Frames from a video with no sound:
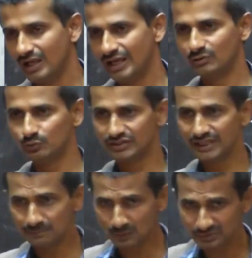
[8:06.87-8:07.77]
and with the
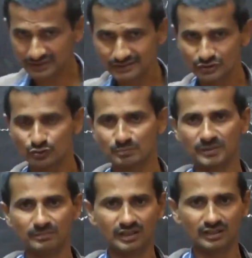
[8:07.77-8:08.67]
help of this
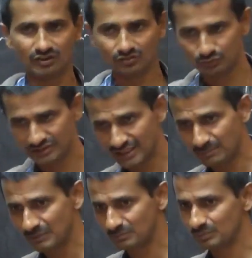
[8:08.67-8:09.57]
newspaper or with
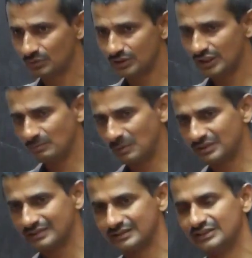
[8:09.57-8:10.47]
the help of
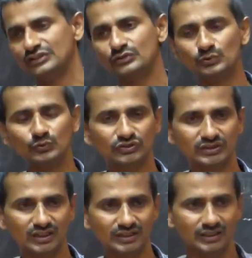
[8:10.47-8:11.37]
that the
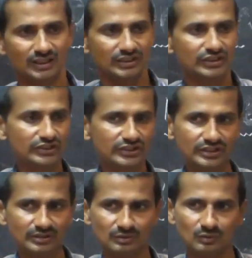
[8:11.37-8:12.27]
institution,
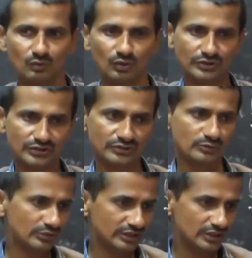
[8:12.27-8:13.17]
he wanted
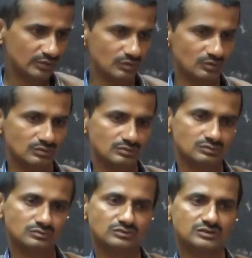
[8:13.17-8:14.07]
to give
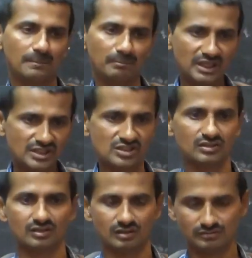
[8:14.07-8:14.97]
the
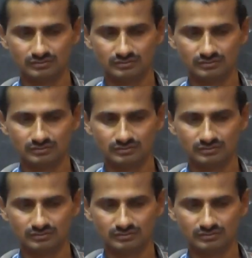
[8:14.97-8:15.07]
picture